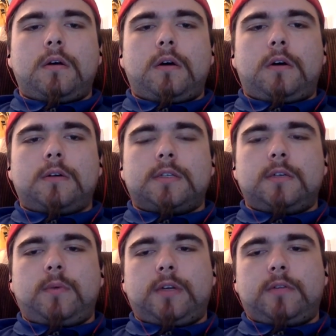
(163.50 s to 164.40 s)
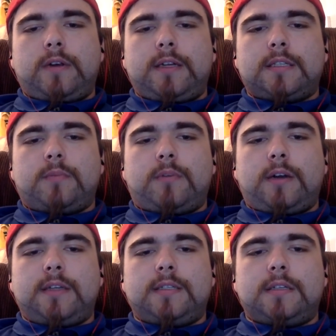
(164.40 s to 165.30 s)
Also, when you raise the
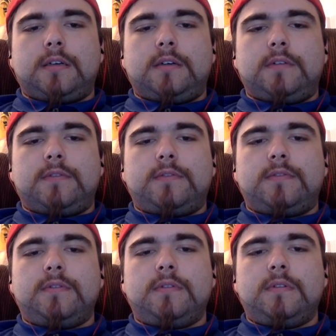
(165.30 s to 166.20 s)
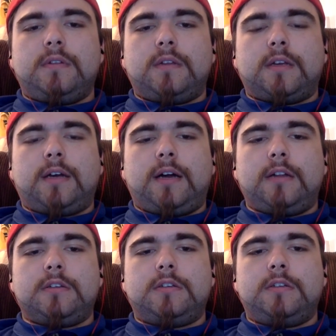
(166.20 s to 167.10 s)
price of the
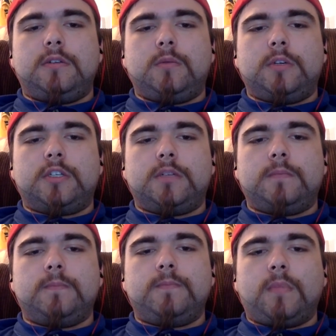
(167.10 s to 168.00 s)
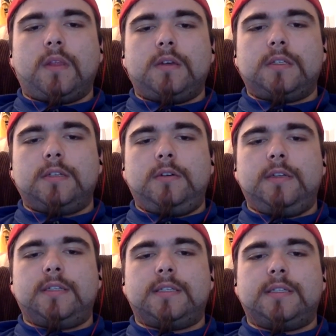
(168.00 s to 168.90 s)
college tuition,
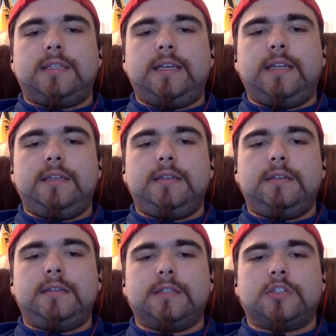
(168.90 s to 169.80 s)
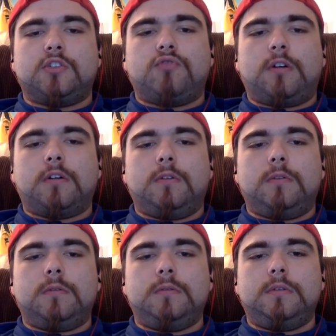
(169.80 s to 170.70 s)
students tend to
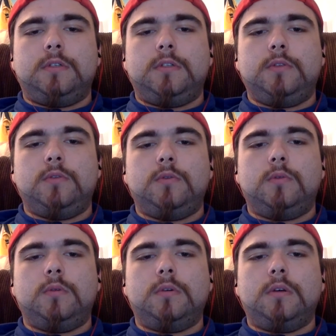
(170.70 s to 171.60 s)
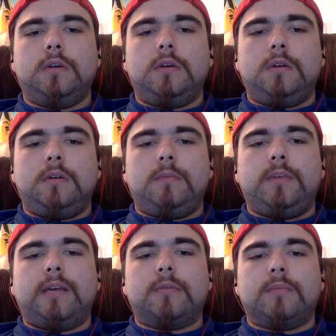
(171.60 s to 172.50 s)
struggle to
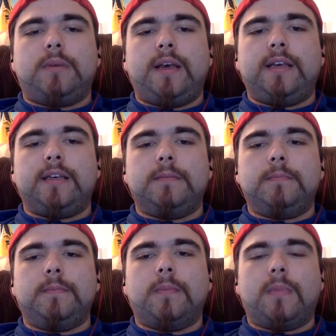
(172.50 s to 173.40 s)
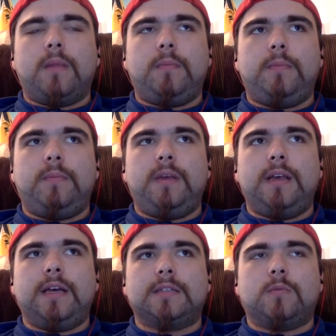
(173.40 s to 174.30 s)
be able to pay it
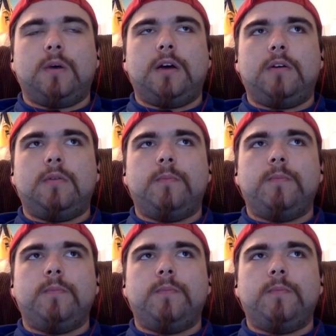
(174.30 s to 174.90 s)
as well.